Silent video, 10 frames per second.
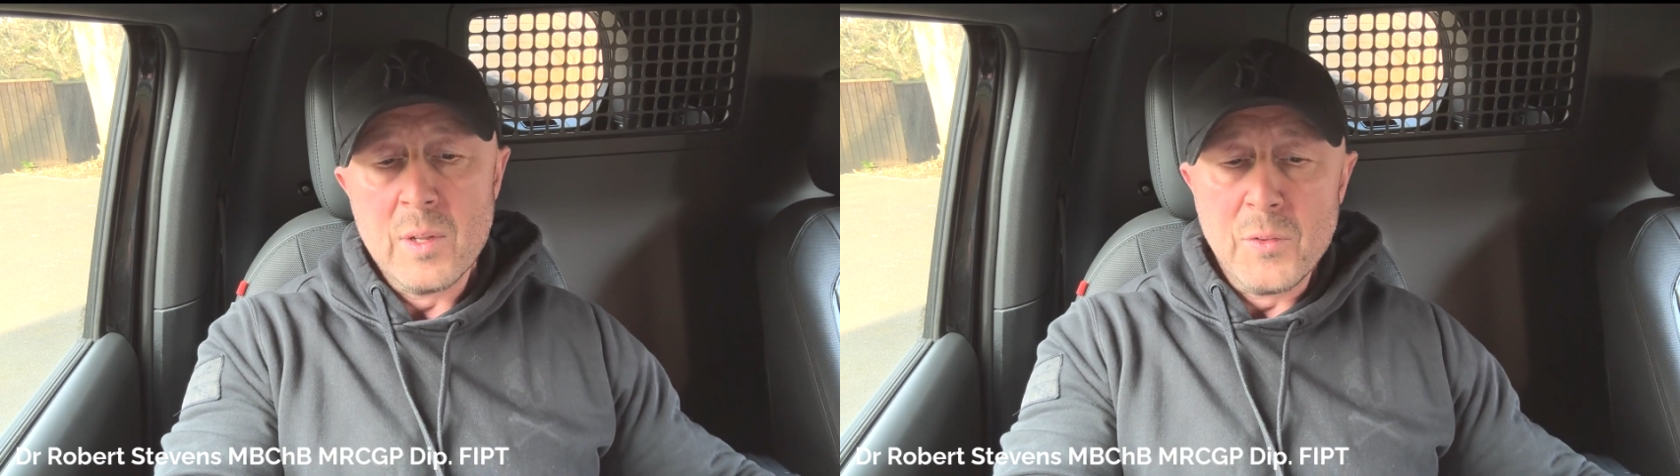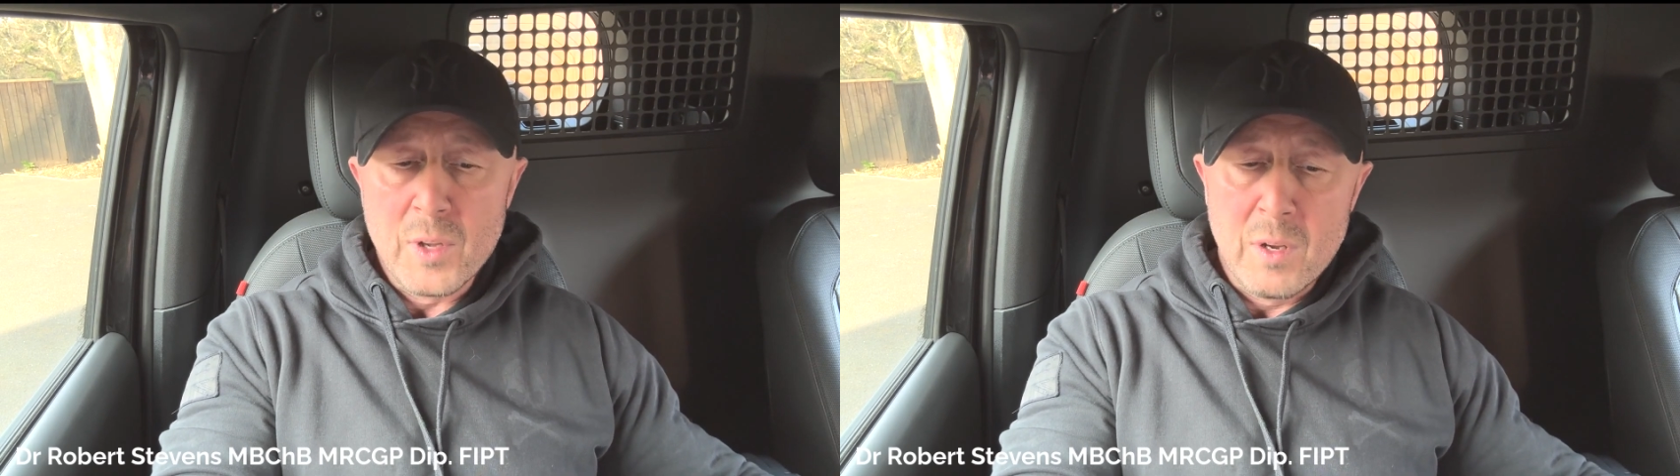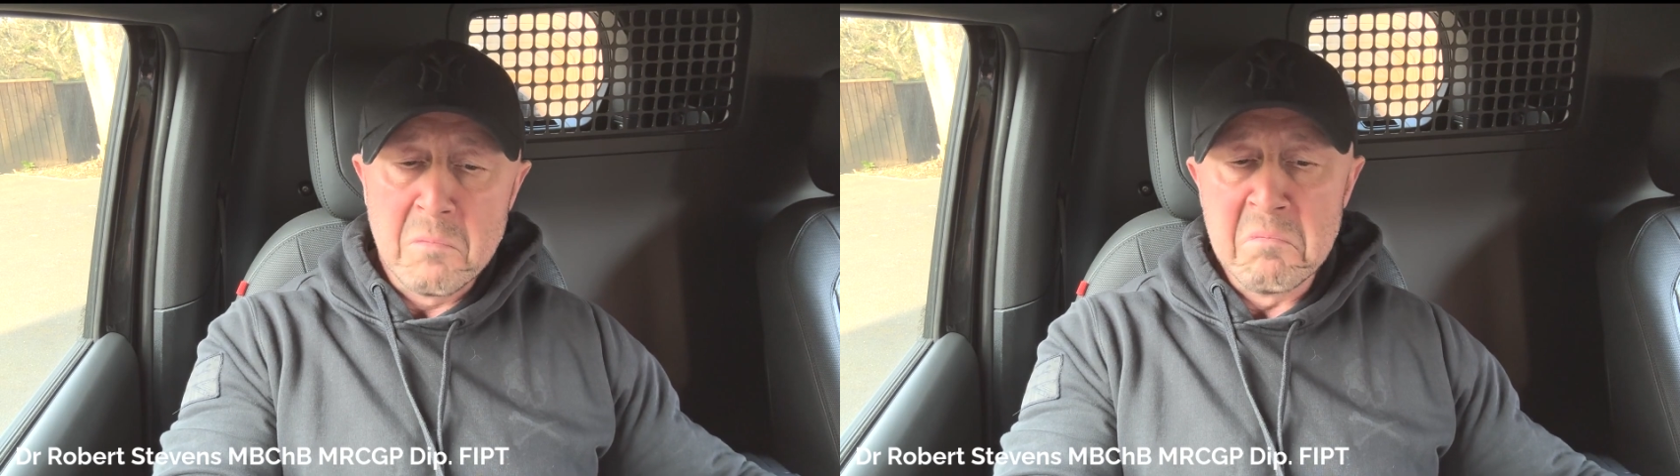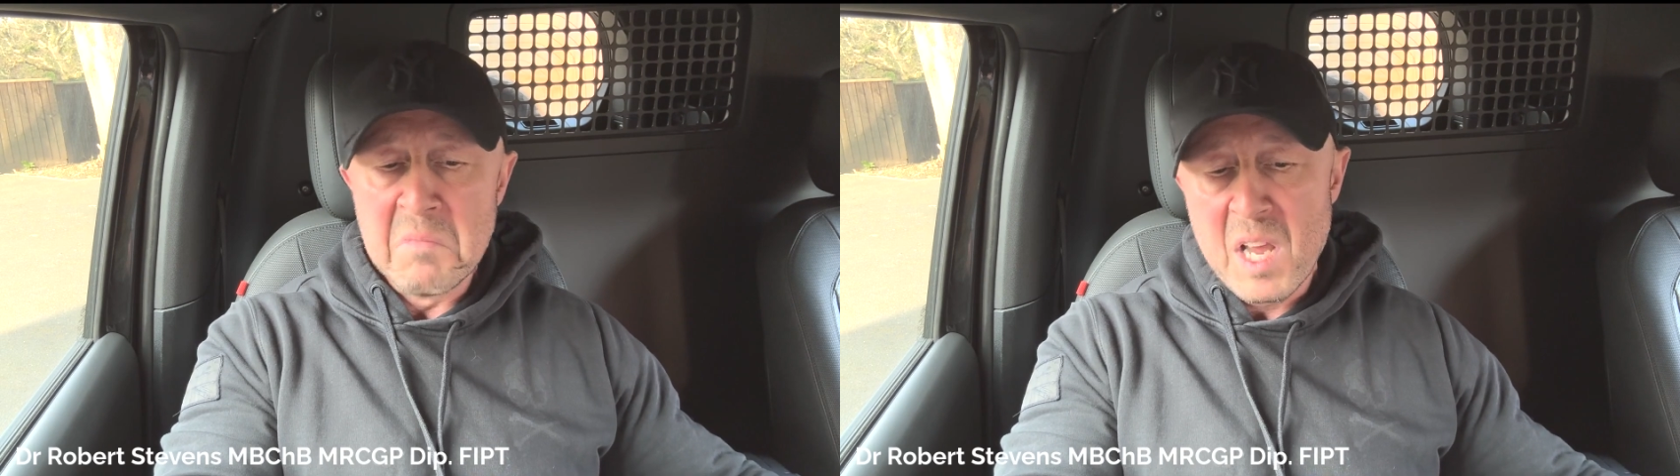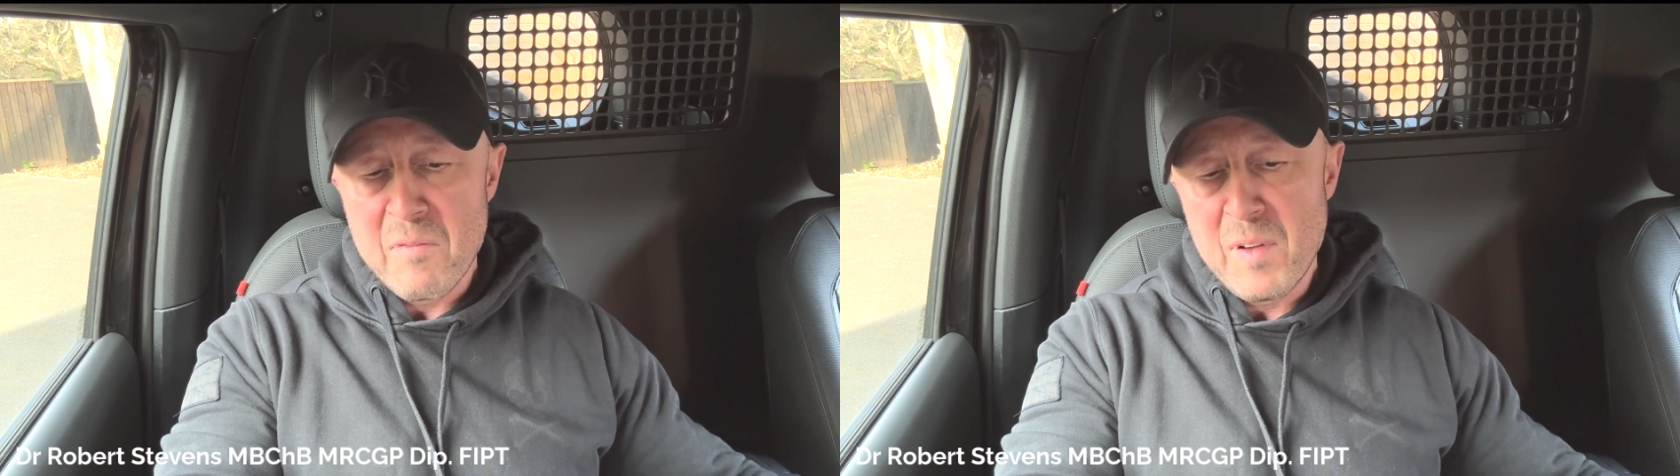So
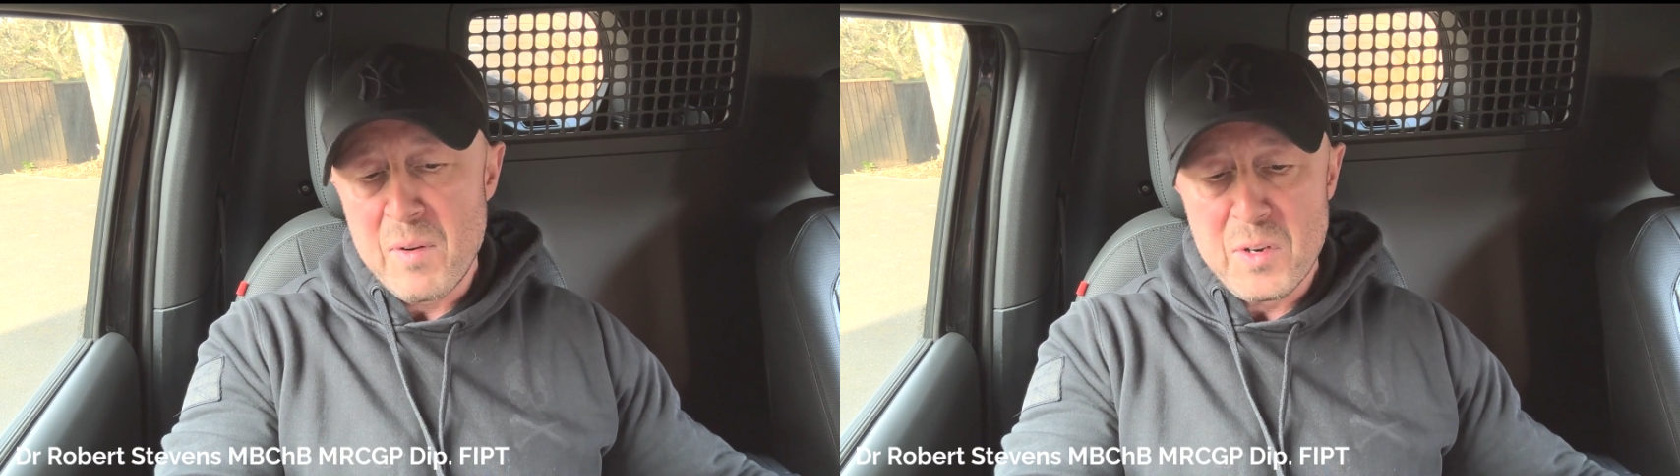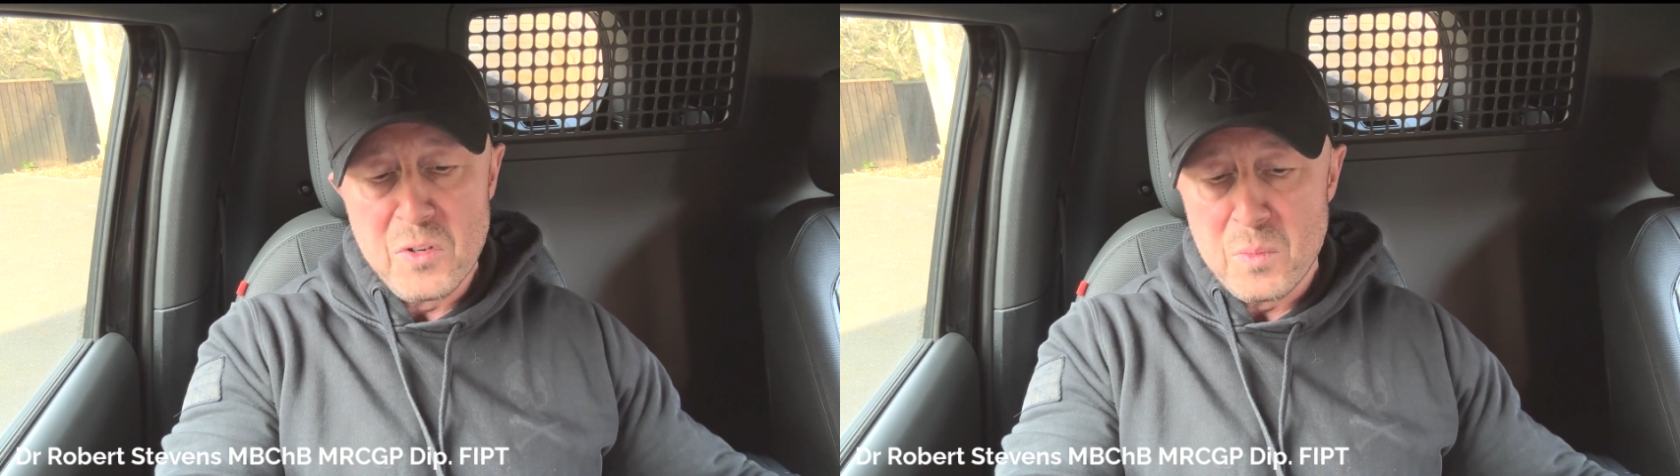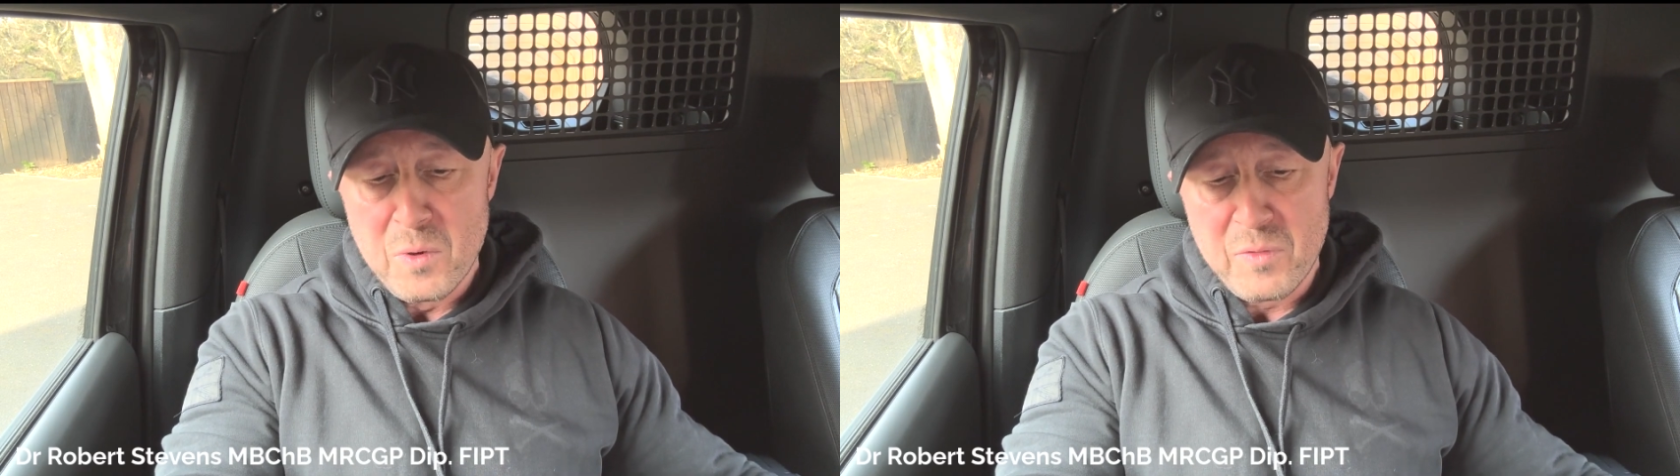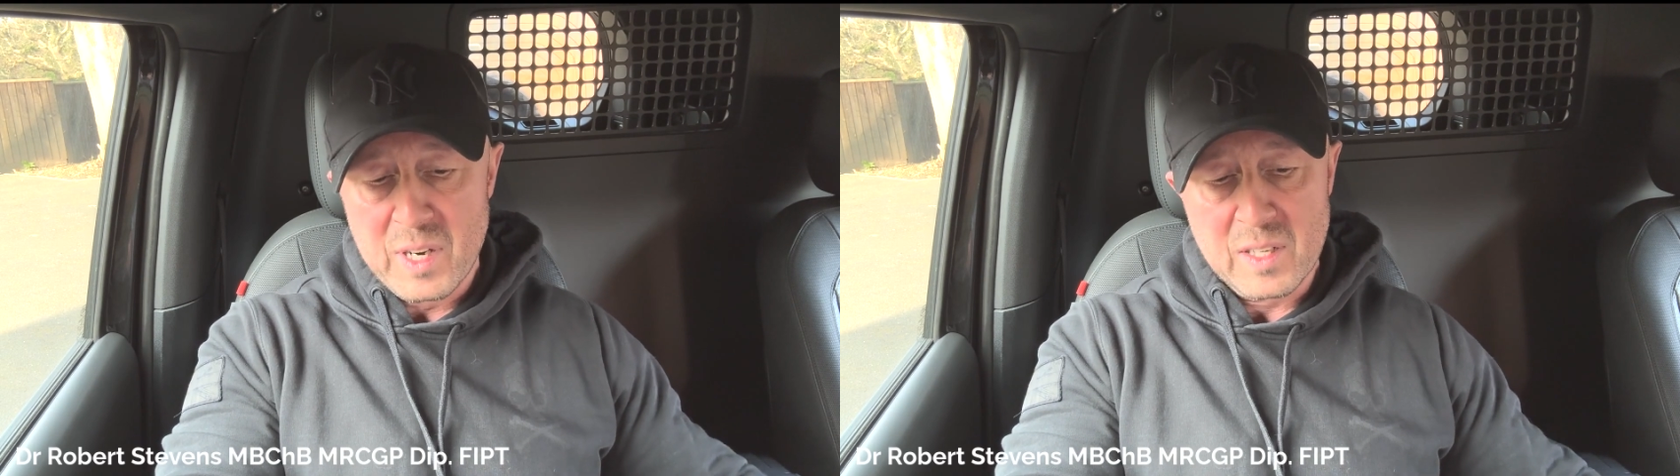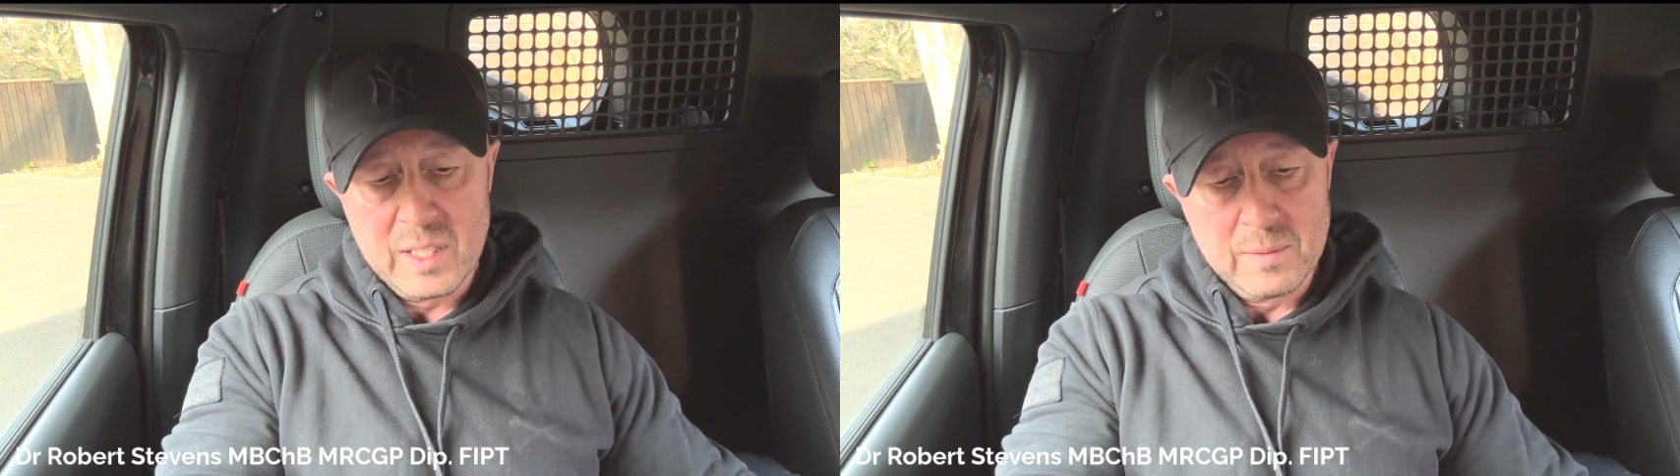yeah, very normal,
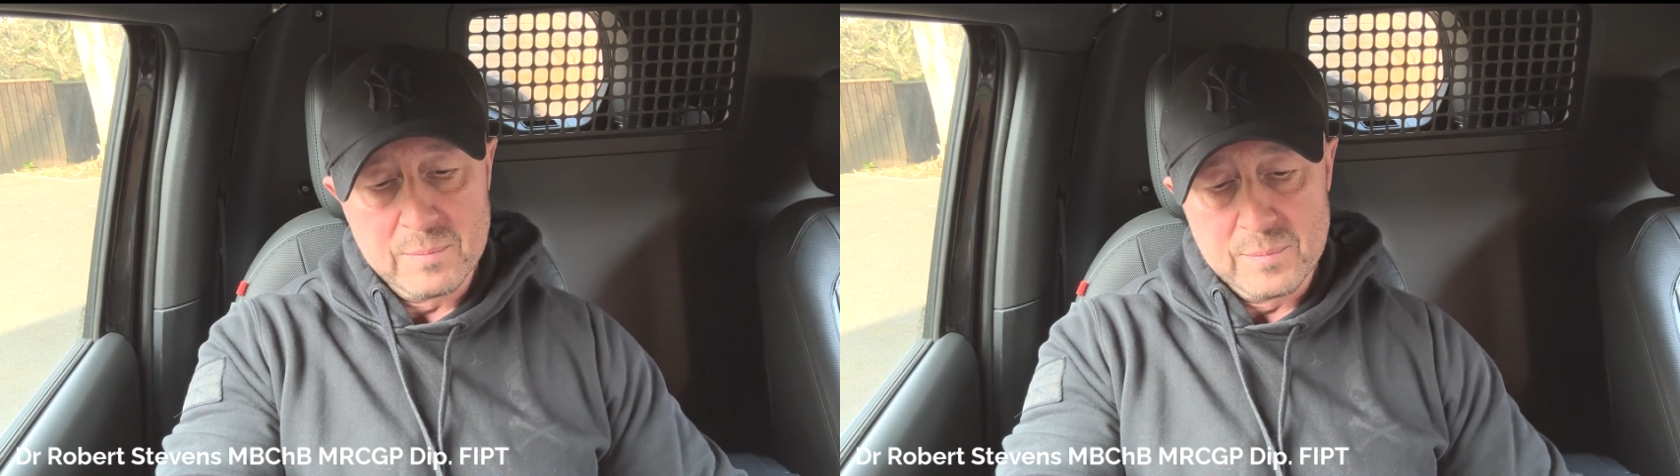frankly.